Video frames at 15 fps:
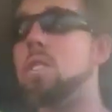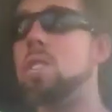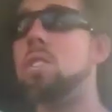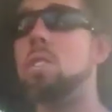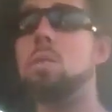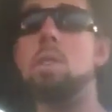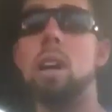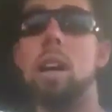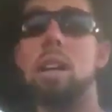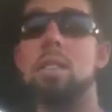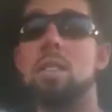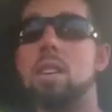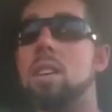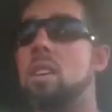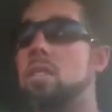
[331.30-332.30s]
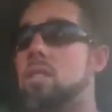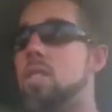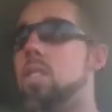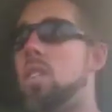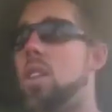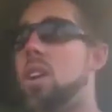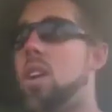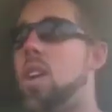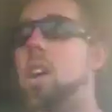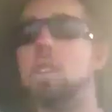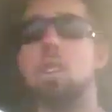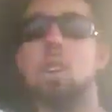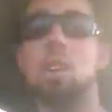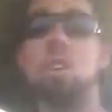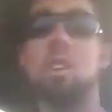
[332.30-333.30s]
in 2 nights is
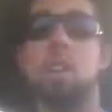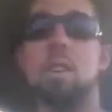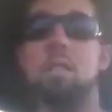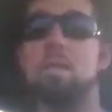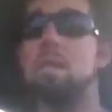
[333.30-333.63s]
unheard of.